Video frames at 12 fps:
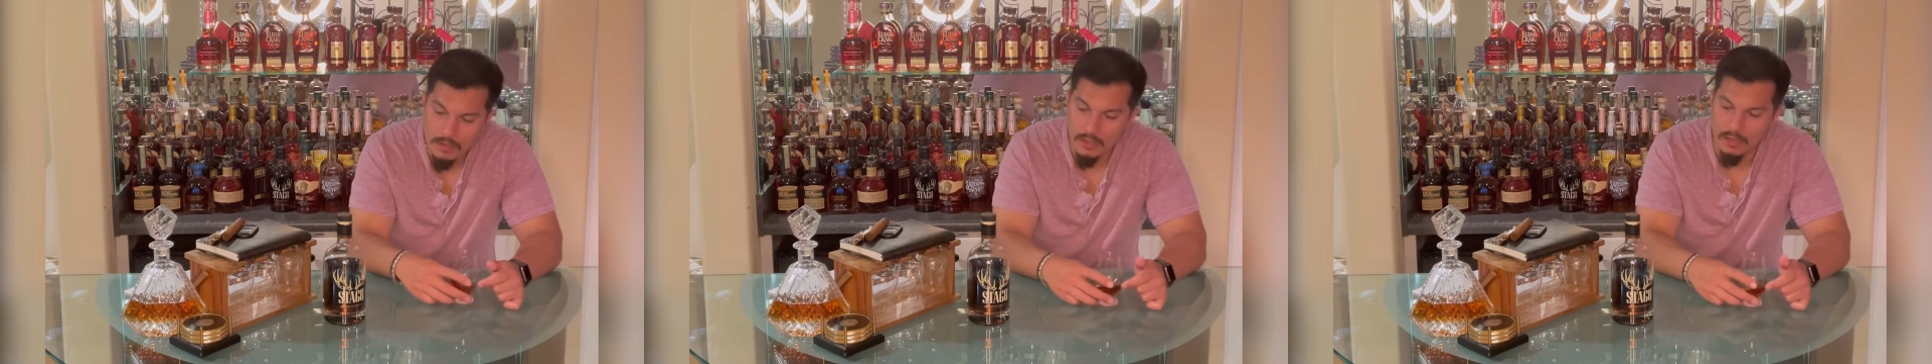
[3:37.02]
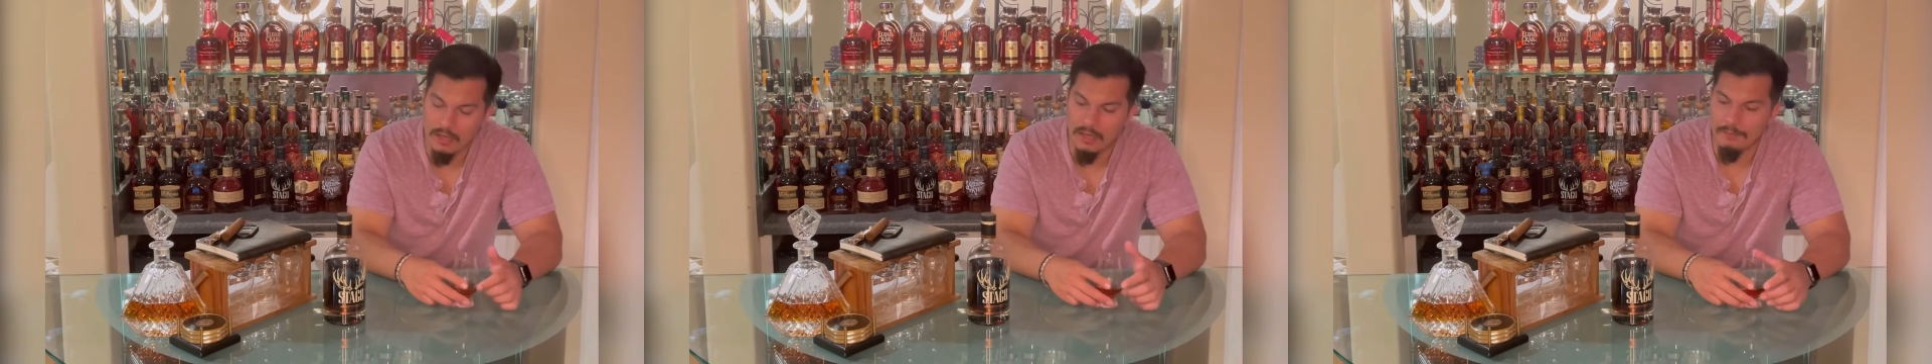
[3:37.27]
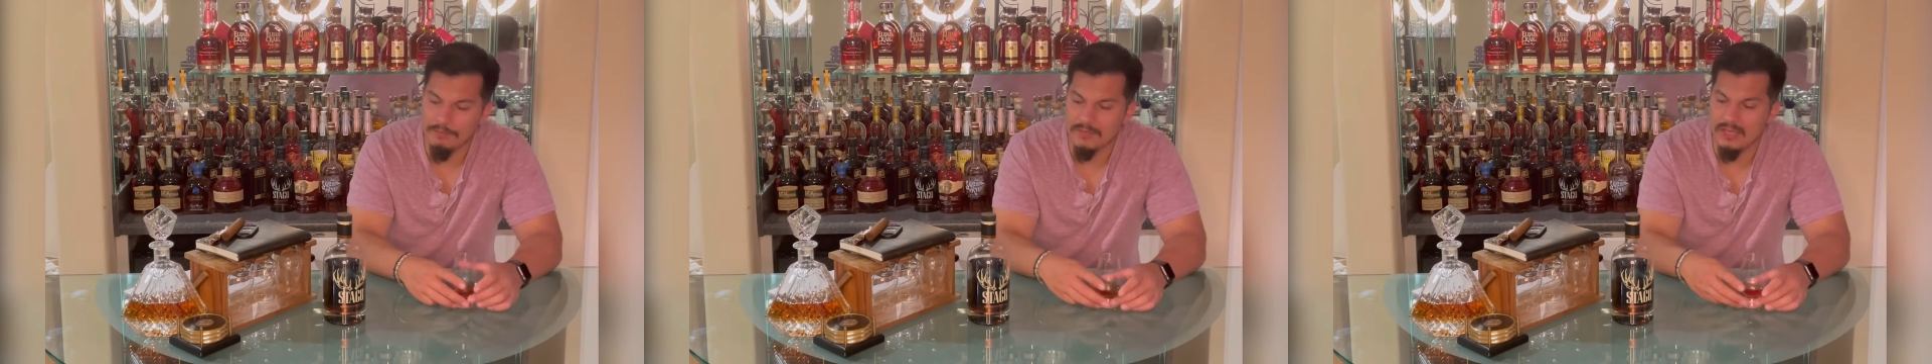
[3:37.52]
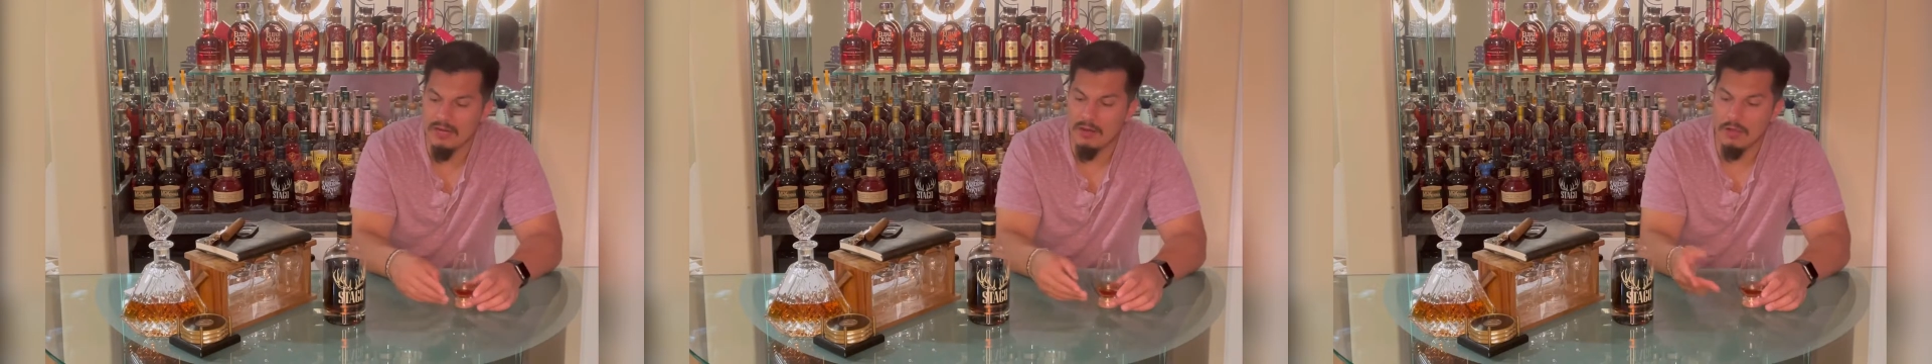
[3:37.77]
Um,
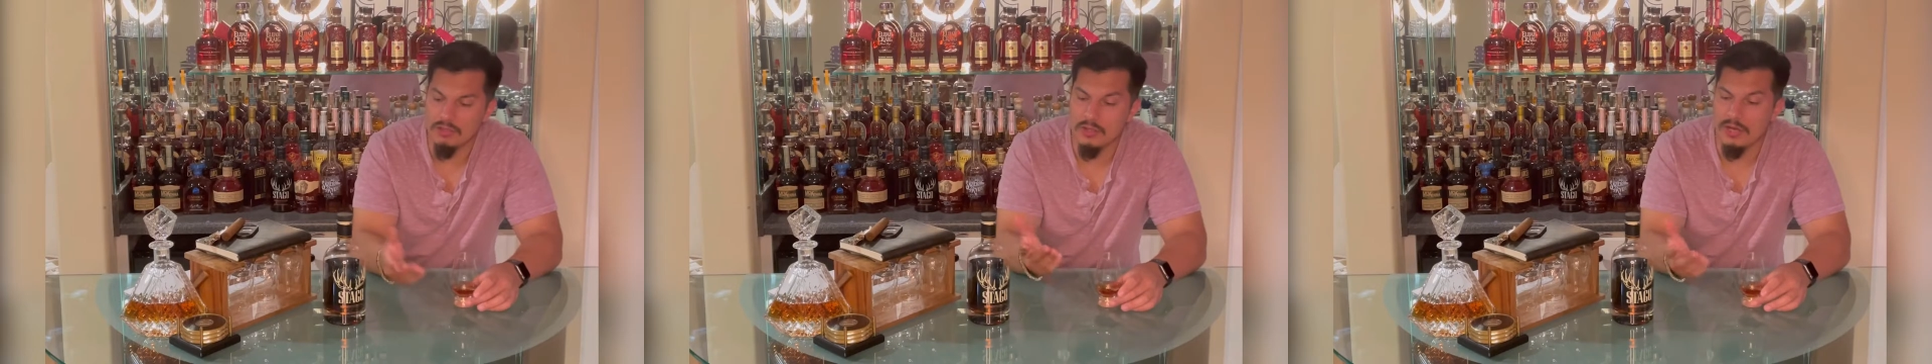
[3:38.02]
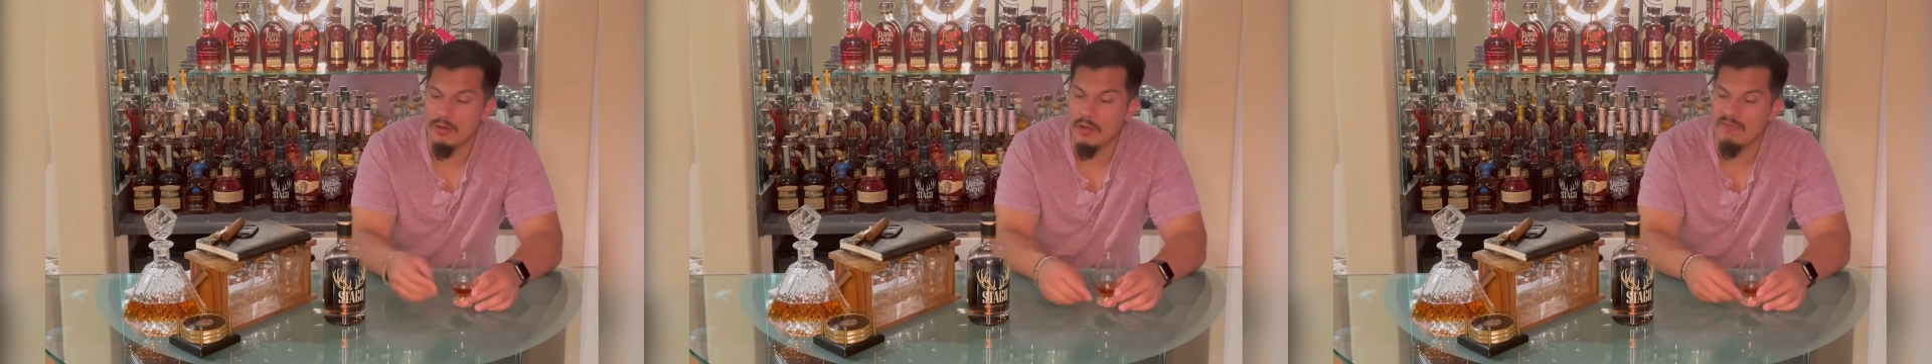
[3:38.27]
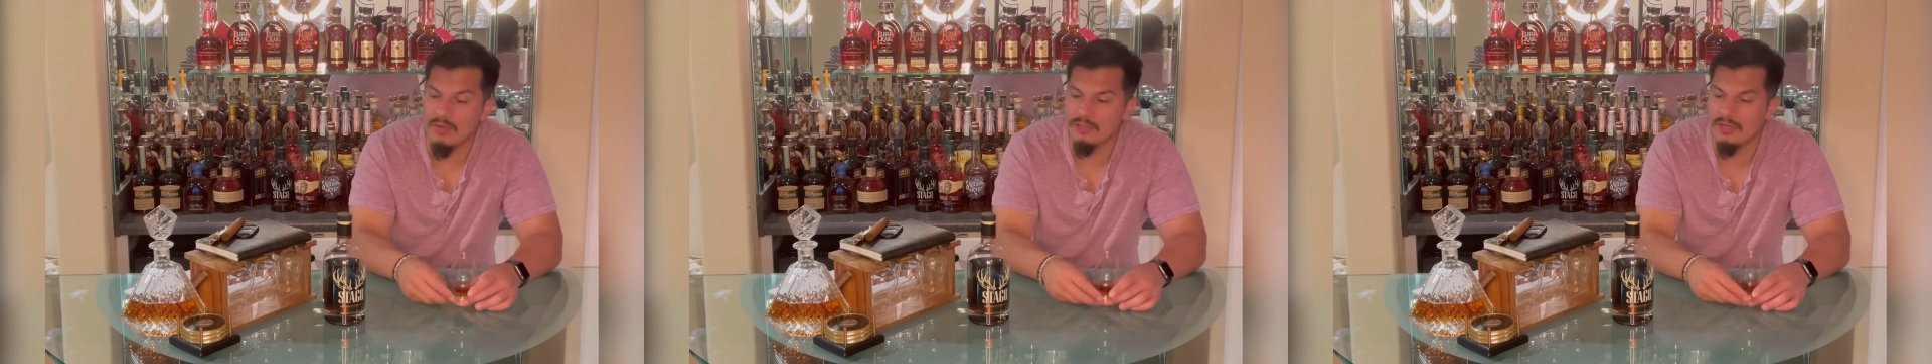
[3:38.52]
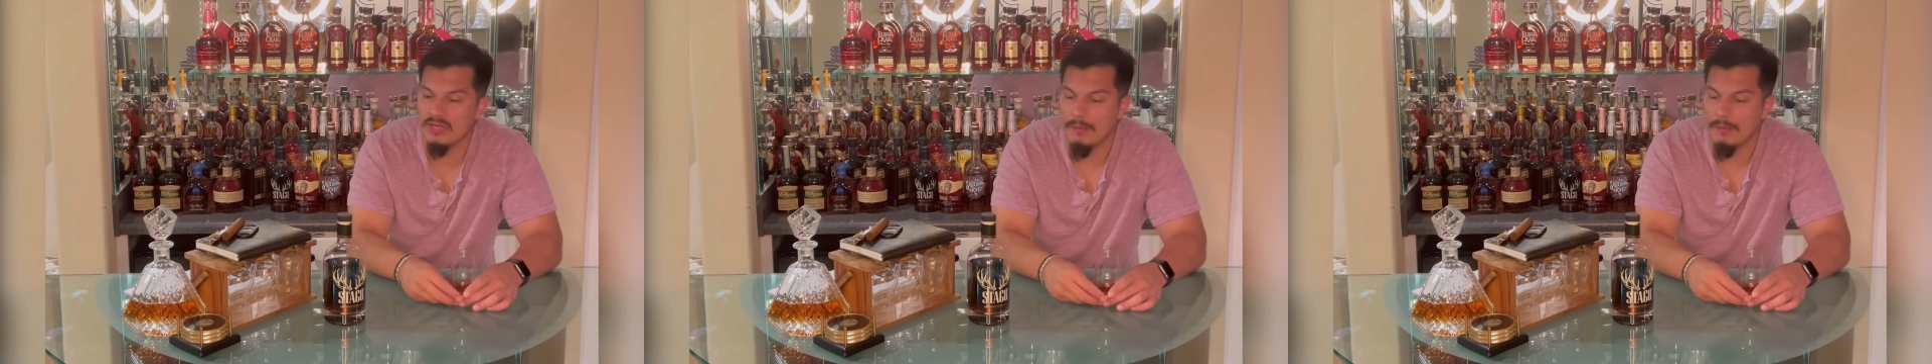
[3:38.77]
and also, I know I've mentioned